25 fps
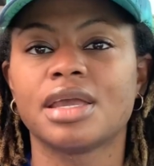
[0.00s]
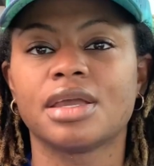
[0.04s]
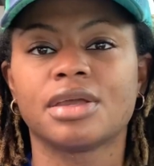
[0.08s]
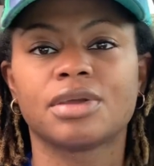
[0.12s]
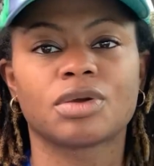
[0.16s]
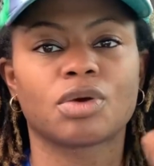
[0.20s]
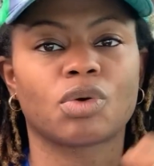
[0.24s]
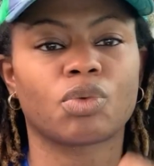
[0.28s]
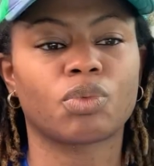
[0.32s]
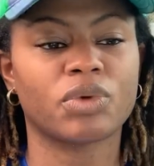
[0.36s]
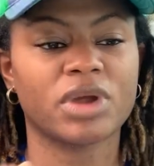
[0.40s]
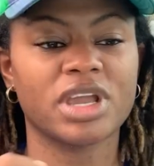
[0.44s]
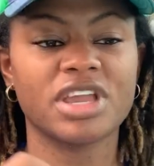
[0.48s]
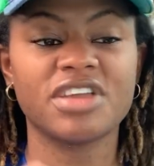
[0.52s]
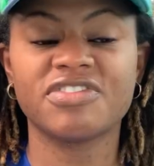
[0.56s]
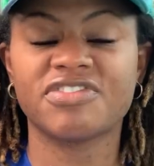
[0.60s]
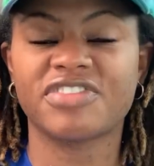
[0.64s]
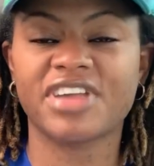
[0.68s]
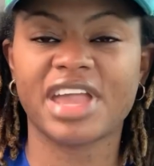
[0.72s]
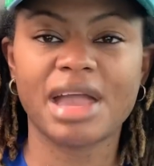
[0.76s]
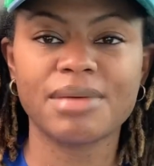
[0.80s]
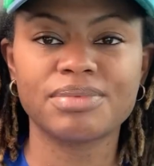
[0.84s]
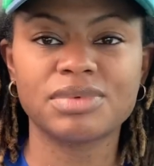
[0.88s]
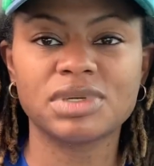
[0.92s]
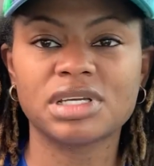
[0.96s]

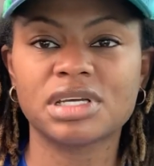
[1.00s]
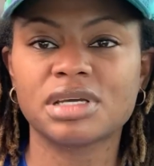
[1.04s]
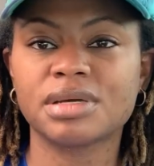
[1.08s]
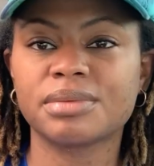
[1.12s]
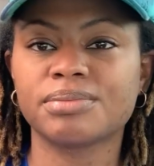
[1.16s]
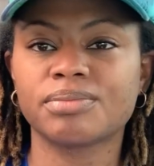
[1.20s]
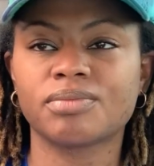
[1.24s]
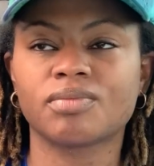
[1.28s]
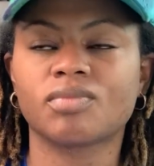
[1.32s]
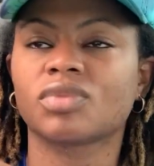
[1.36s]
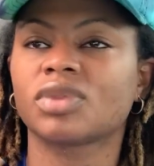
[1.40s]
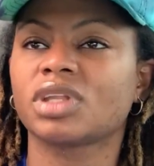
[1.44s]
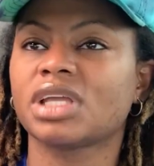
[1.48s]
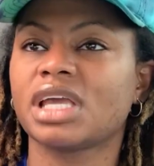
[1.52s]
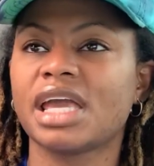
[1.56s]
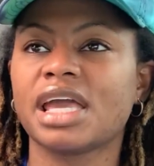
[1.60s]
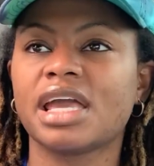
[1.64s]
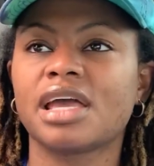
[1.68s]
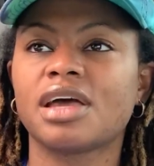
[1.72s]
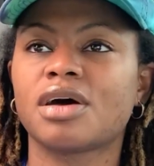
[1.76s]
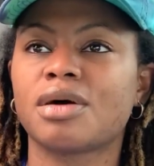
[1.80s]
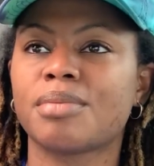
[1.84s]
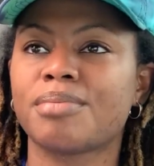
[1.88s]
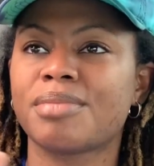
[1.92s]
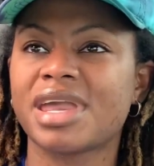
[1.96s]
Revamp them.
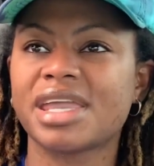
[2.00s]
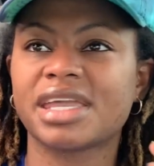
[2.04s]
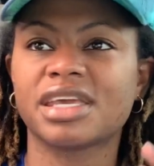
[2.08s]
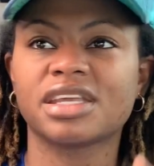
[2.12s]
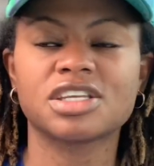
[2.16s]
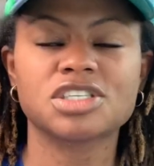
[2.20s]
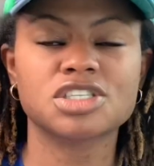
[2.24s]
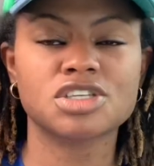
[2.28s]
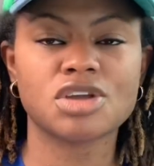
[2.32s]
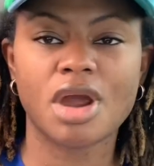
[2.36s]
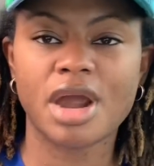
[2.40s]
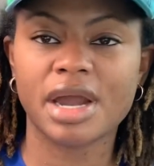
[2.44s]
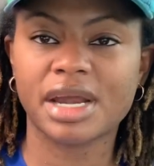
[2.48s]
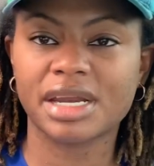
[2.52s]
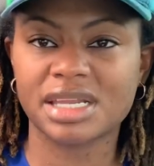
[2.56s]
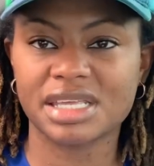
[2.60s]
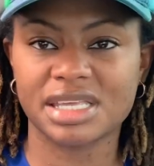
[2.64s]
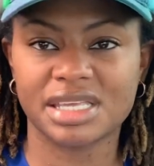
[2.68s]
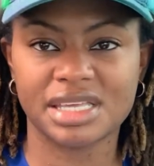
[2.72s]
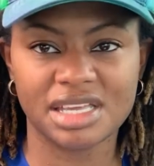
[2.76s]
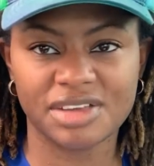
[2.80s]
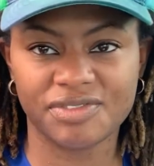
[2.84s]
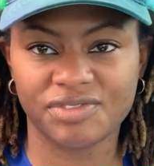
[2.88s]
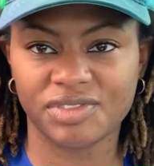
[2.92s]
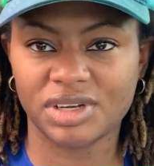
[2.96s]
Hell, make it a target
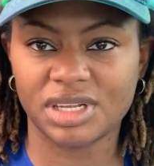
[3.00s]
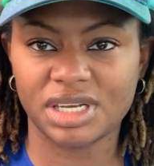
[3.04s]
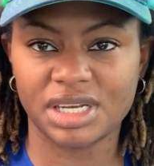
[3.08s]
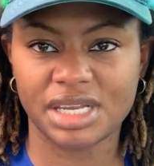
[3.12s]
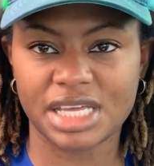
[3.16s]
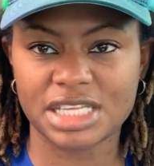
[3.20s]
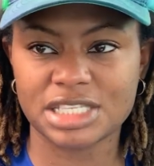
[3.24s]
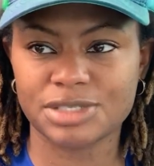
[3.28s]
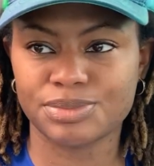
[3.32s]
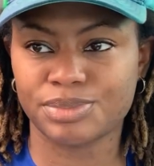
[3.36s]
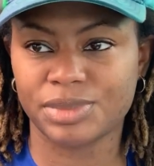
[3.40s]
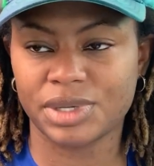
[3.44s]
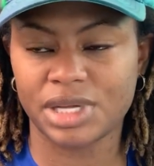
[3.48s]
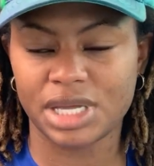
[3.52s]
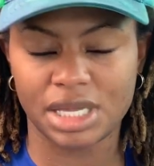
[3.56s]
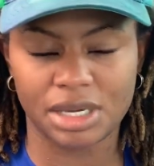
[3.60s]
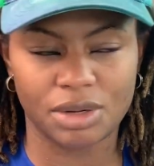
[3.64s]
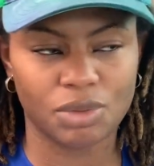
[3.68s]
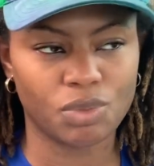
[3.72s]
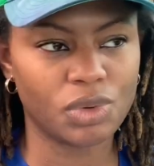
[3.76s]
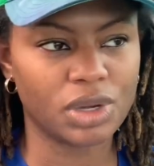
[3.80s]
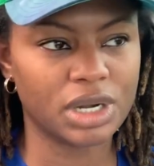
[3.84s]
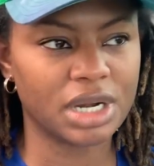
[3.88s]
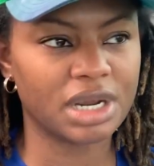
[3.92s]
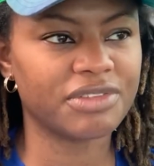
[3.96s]
again for the next month.
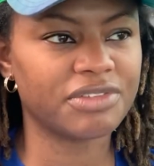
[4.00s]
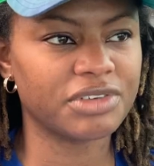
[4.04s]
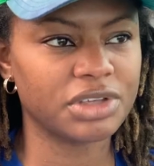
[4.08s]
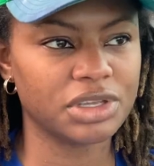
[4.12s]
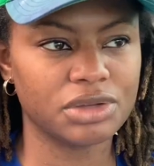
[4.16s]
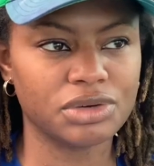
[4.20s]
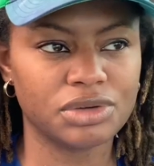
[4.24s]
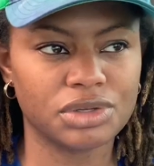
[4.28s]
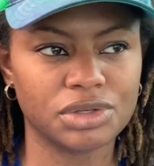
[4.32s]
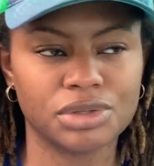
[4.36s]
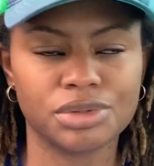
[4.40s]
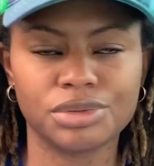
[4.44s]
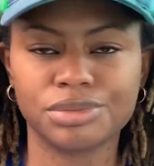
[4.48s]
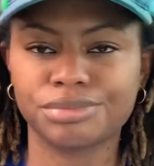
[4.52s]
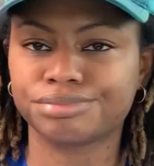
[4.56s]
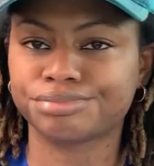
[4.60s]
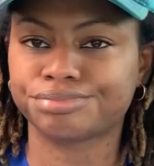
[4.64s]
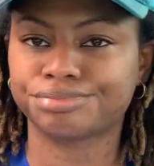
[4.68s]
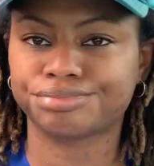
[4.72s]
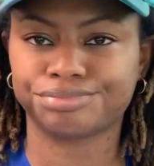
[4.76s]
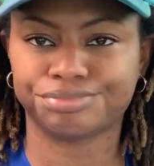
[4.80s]
Whatever you do,